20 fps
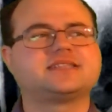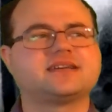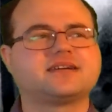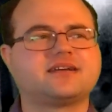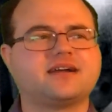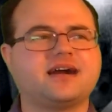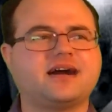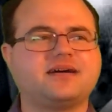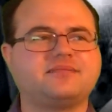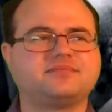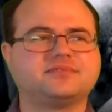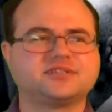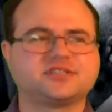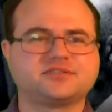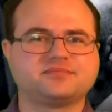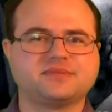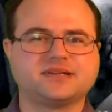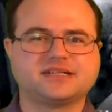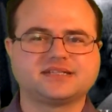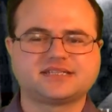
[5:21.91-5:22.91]

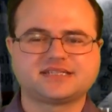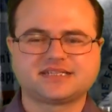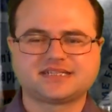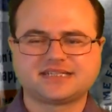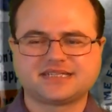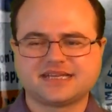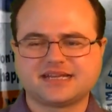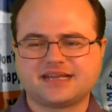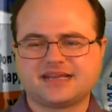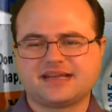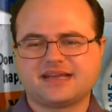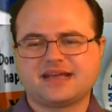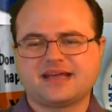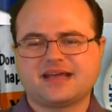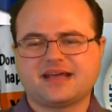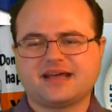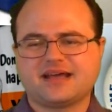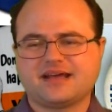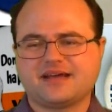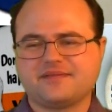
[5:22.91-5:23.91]
accomplishments.
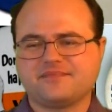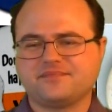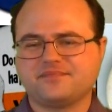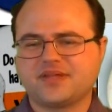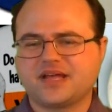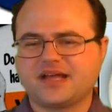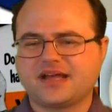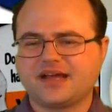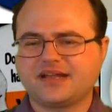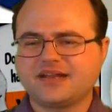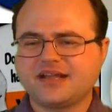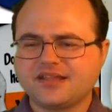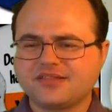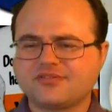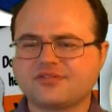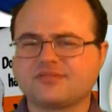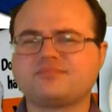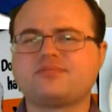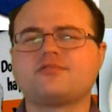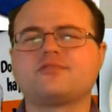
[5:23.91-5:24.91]

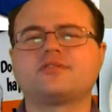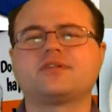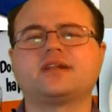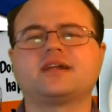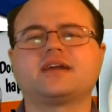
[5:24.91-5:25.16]
Another important